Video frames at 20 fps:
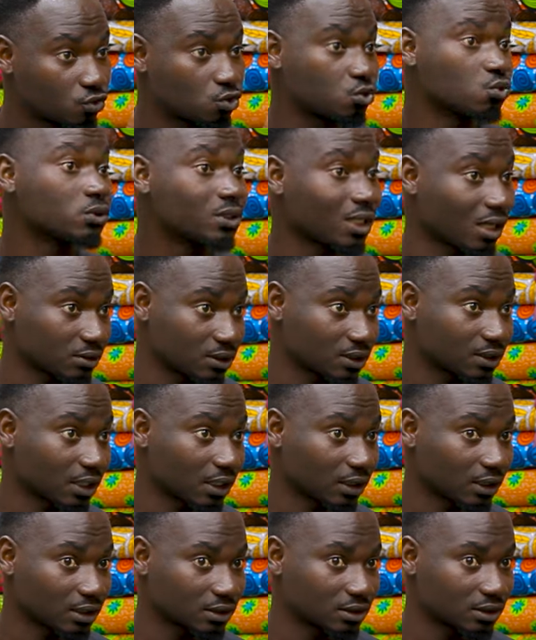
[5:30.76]
2,000
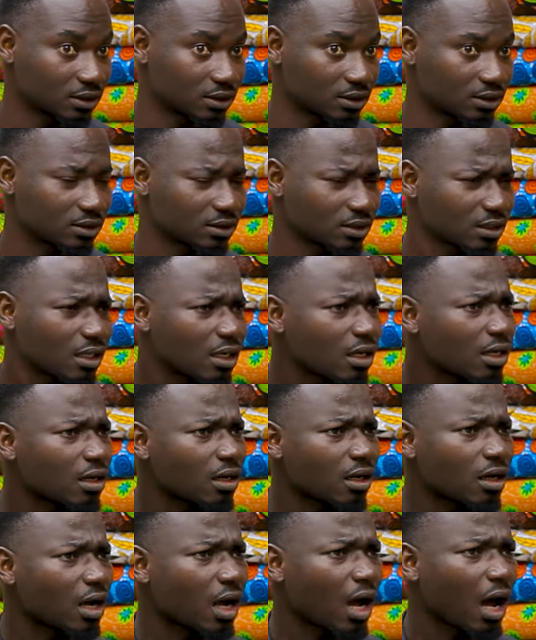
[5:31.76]
Ghana yes.
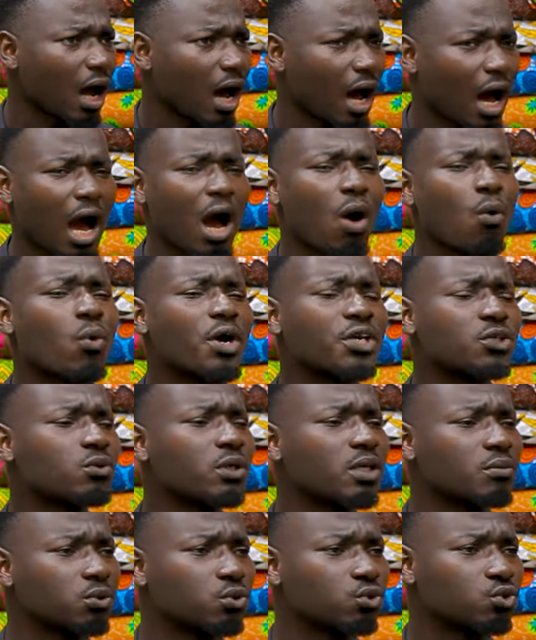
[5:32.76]
How were you
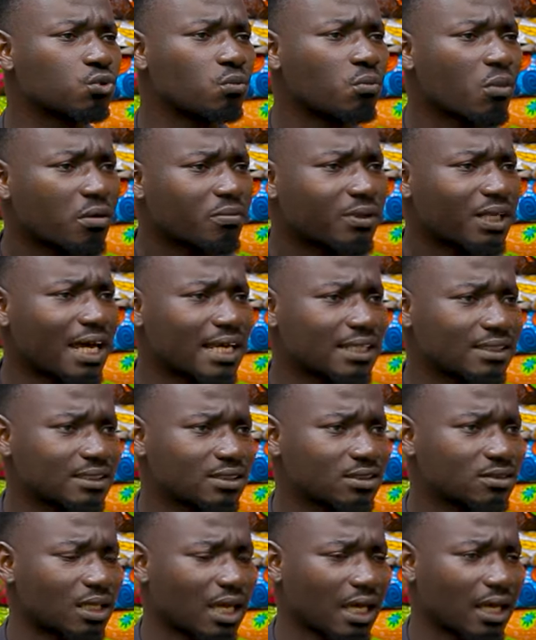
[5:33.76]
able to mobilize,
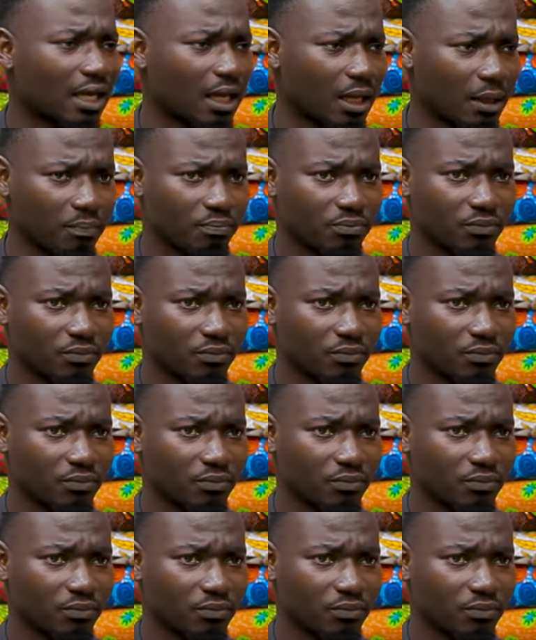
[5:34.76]
uh,